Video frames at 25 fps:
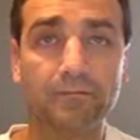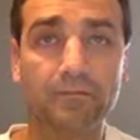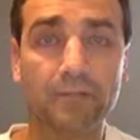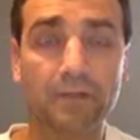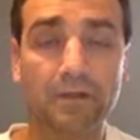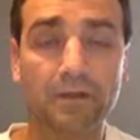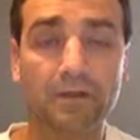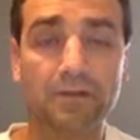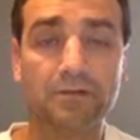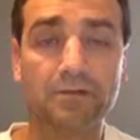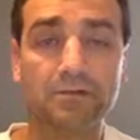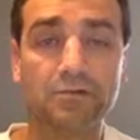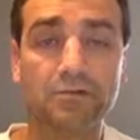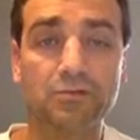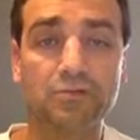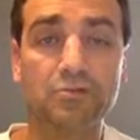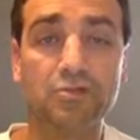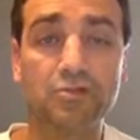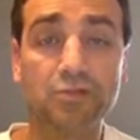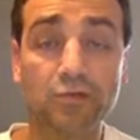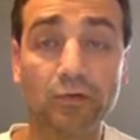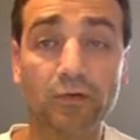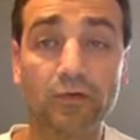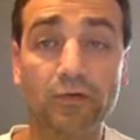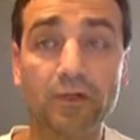Okay, so
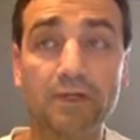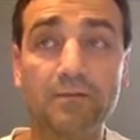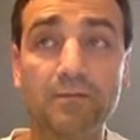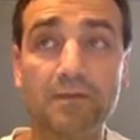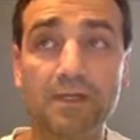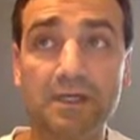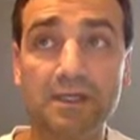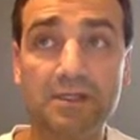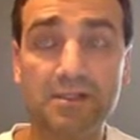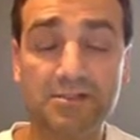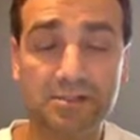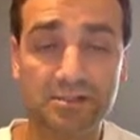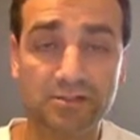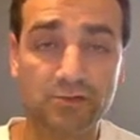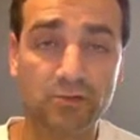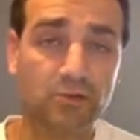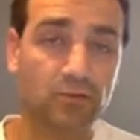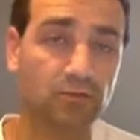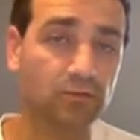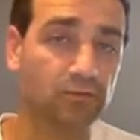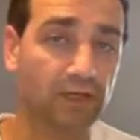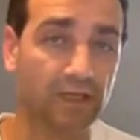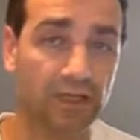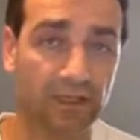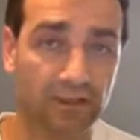sorting means to
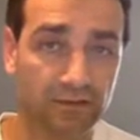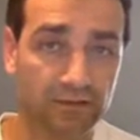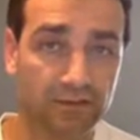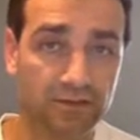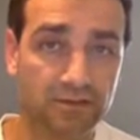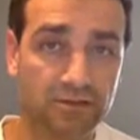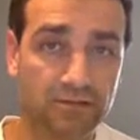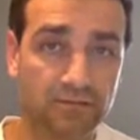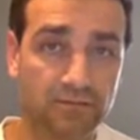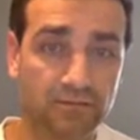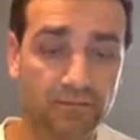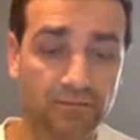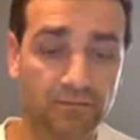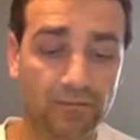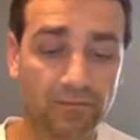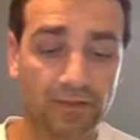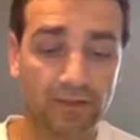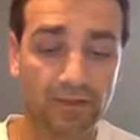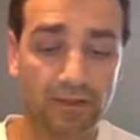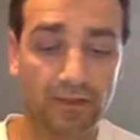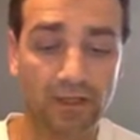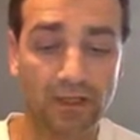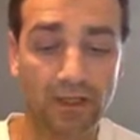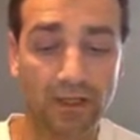arrange. Right?